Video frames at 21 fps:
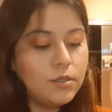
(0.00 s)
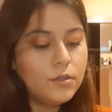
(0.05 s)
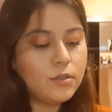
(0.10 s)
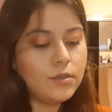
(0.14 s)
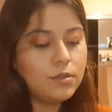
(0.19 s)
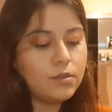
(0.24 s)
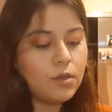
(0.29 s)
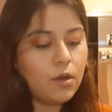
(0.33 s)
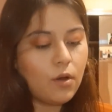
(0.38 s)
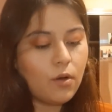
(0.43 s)

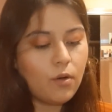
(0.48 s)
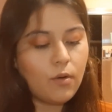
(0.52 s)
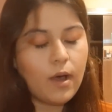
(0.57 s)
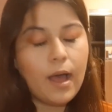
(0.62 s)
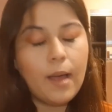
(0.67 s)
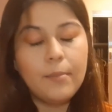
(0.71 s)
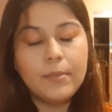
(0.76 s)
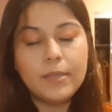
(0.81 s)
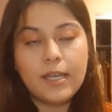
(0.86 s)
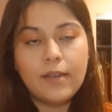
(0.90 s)
So
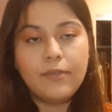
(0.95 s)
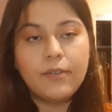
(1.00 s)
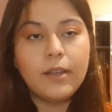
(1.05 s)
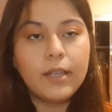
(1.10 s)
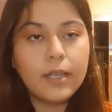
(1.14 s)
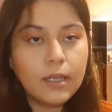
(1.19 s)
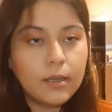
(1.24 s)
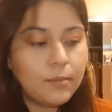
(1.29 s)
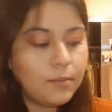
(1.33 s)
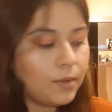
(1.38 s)
I'm
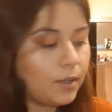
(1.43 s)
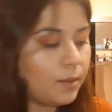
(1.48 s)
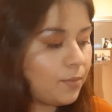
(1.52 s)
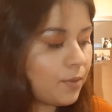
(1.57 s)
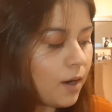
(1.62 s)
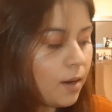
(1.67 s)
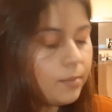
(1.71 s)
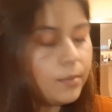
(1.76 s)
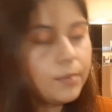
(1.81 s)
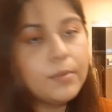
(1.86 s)
definitely going to be
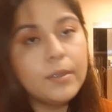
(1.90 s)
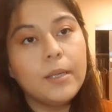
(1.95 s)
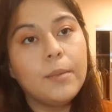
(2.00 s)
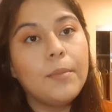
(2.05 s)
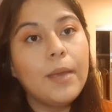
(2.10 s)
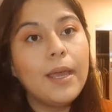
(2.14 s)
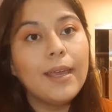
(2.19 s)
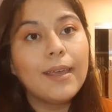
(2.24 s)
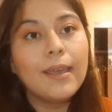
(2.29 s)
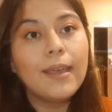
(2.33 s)
probably
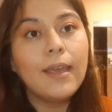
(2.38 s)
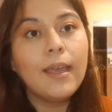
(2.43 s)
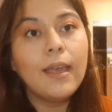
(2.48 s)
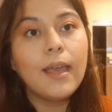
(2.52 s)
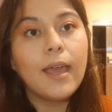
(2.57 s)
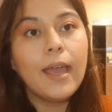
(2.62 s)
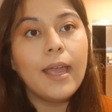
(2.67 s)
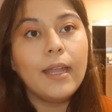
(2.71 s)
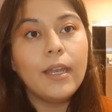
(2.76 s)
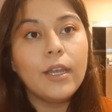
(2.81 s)

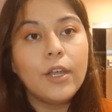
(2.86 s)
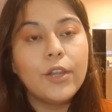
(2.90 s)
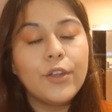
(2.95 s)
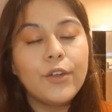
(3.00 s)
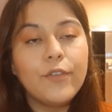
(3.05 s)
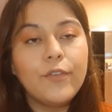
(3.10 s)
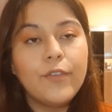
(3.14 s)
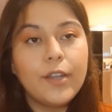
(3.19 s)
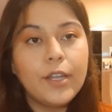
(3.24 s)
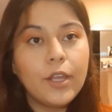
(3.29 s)
making
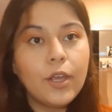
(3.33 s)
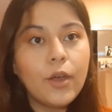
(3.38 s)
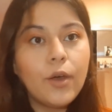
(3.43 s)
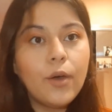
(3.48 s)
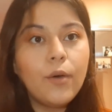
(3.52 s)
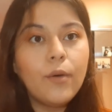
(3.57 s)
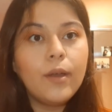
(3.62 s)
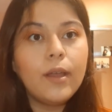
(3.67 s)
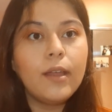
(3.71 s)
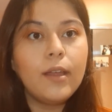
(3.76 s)
another
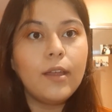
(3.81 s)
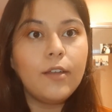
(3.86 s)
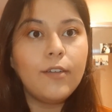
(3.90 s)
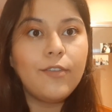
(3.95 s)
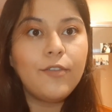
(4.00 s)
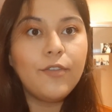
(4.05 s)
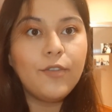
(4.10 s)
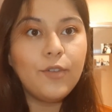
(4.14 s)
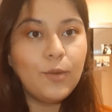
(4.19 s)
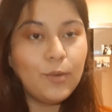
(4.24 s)
video. If
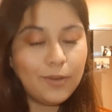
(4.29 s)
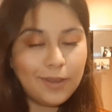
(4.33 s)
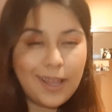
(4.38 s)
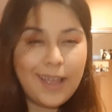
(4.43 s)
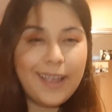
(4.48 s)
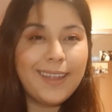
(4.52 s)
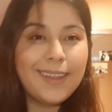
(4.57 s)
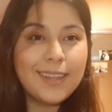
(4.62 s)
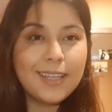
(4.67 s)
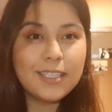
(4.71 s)
you
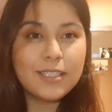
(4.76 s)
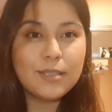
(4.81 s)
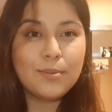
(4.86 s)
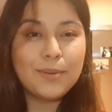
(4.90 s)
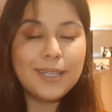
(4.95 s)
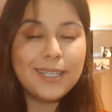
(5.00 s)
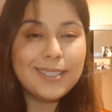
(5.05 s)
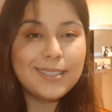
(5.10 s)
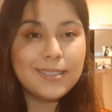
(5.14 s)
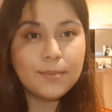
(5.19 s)
like this,
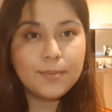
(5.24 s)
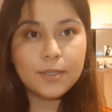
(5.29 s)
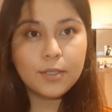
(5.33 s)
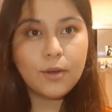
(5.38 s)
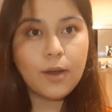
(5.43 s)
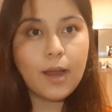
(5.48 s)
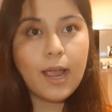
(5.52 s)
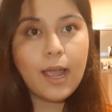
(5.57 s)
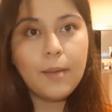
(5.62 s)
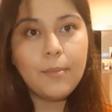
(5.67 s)
please
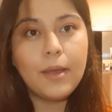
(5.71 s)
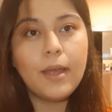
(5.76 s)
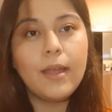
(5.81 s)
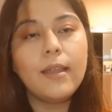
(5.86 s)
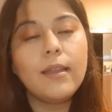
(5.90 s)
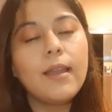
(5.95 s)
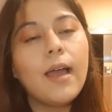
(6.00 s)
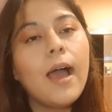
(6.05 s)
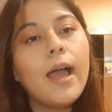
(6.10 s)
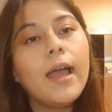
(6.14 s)
subscribe,
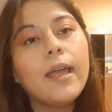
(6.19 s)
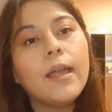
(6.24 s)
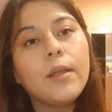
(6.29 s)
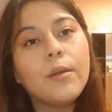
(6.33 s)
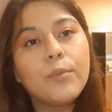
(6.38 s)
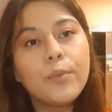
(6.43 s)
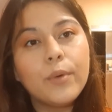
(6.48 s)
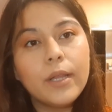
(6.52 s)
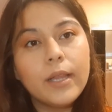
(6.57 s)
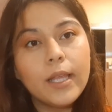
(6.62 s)
and
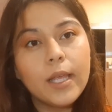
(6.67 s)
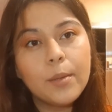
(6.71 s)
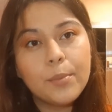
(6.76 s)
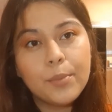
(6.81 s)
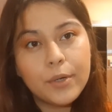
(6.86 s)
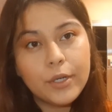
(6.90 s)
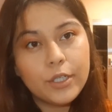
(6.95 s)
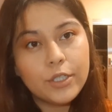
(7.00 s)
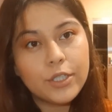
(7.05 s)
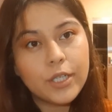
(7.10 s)
I really
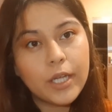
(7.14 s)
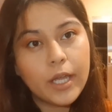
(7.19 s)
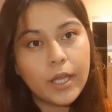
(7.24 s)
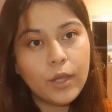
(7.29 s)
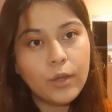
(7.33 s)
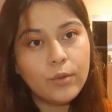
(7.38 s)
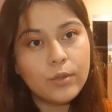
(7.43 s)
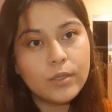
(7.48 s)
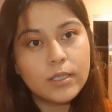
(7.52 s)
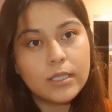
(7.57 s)
appreciate
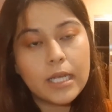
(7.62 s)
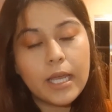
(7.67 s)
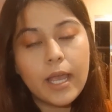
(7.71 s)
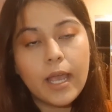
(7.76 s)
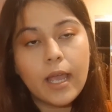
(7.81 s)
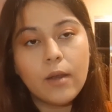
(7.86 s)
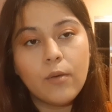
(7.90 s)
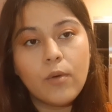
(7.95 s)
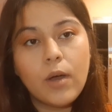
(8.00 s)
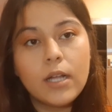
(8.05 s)
you
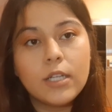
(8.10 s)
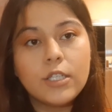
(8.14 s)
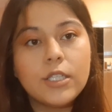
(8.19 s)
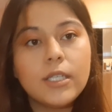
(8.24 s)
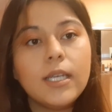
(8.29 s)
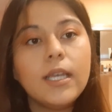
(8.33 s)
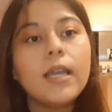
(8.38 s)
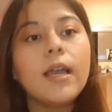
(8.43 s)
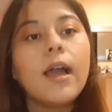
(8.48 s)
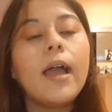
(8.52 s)
staying and
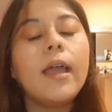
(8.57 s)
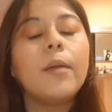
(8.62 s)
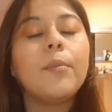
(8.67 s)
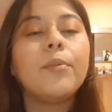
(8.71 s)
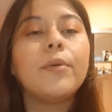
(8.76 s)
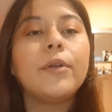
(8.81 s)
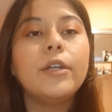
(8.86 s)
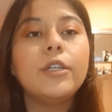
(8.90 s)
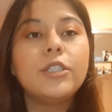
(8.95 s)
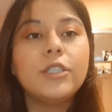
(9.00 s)
watching. I
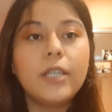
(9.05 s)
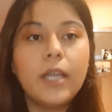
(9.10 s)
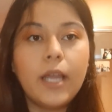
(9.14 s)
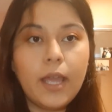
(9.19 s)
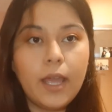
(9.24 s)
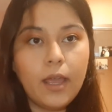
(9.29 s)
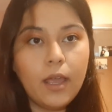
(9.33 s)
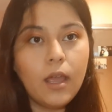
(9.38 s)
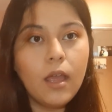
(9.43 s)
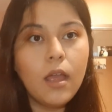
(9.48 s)

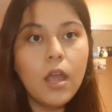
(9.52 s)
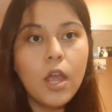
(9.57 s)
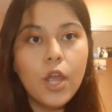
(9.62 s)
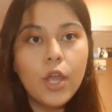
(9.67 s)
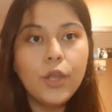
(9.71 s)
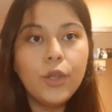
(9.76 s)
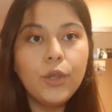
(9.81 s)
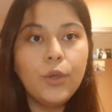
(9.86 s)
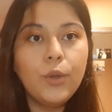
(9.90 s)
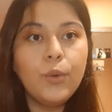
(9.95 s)
appreciate
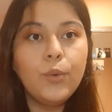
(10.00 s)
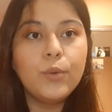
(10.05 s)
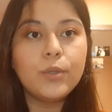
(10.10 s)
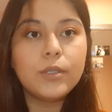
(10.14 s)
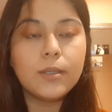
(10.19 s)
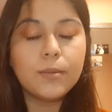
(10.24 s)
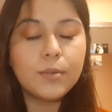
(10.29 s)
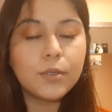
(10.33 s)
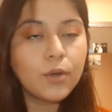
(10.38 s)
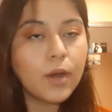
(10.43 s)
you
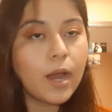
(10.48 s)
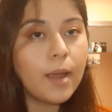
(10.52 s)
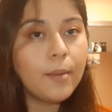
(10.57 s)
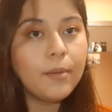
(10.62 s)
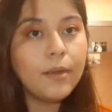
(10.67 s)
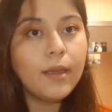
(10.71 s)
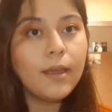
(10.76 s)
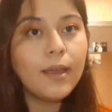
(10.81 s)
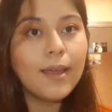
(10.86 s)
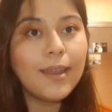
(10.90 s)

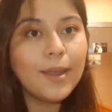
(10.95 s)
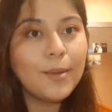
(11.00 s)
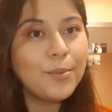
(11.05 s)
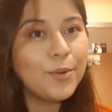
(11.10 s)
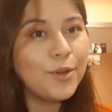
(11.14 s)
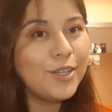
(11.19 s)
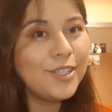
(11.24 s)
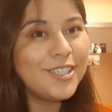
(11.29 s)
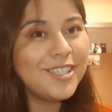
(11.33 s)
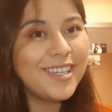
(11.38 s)
subscribing, and I
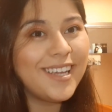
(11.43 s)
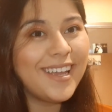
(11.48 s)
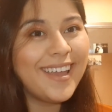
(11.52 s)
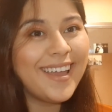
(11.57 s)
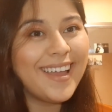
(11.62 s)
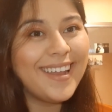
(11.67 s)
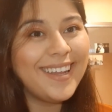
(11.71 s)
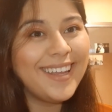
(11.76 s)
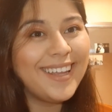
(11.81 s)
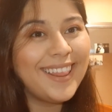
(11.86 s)
appreciate
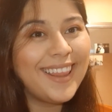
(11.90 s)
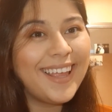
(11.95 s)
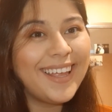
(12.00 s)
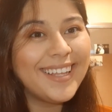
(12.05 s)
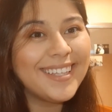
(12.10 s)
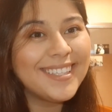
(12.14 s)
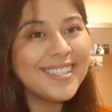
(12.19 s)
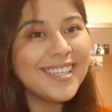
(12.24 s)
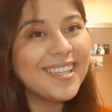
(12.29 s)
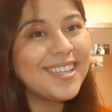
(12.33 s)
any
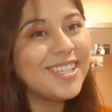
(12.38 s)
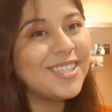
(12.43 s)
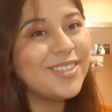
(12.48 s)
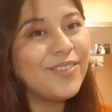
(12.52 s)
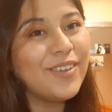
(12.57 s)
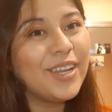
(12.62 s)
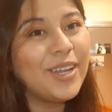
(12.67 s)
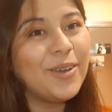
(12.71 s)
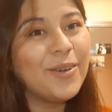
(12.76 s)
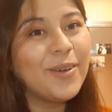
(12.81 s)
likes that this
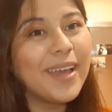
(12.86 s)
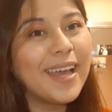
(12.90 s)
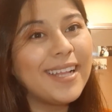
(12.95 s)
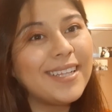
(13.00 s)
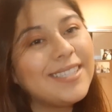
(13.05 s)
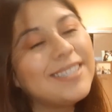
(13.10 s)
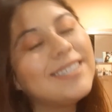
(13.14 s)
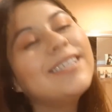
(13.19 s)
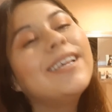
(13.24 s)
video gets.